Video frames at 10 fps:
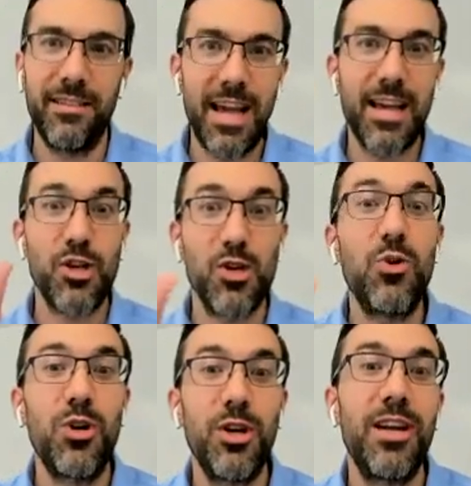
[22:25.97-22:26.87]
hey,
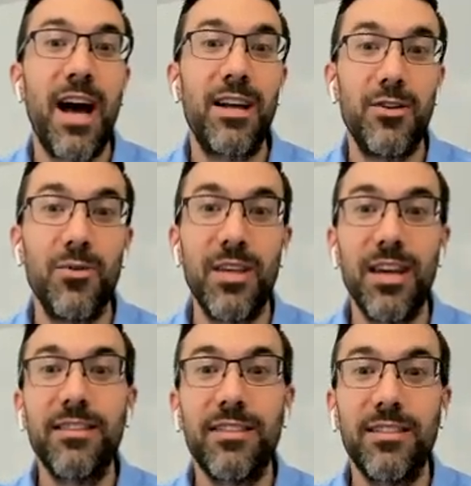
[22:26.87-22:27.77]
you could not do
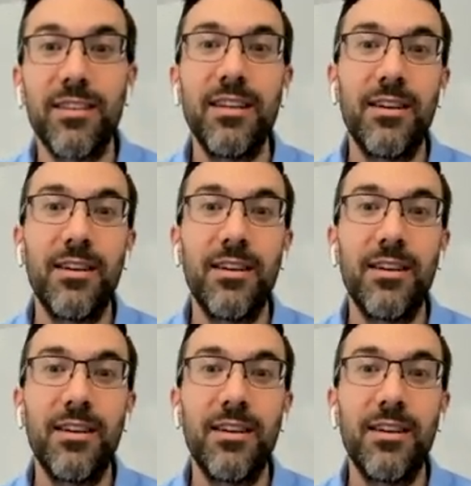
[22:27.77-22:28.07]
this,